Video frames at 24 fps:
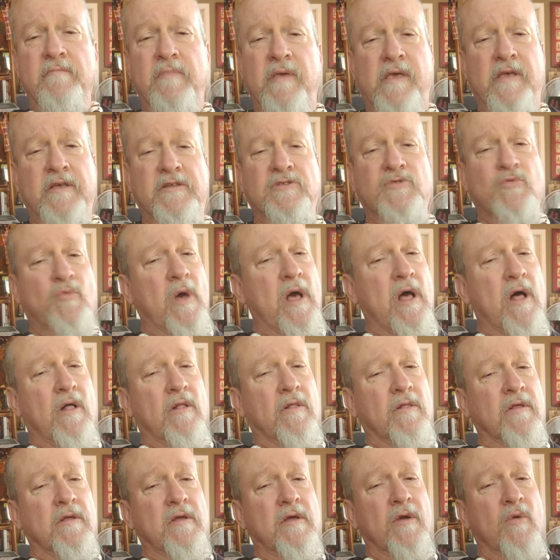because,
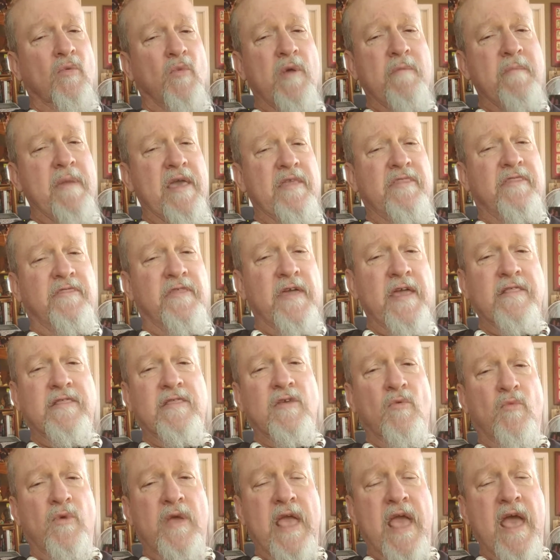well, we may think
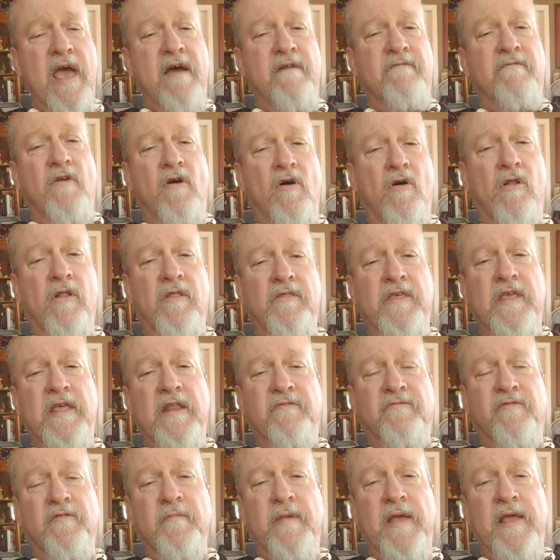that we have all of the
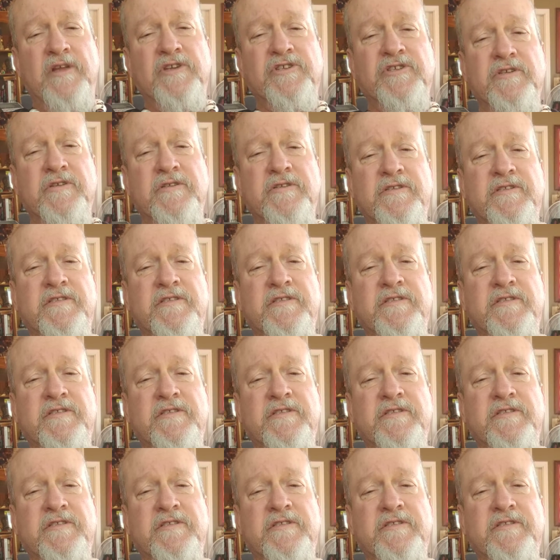information.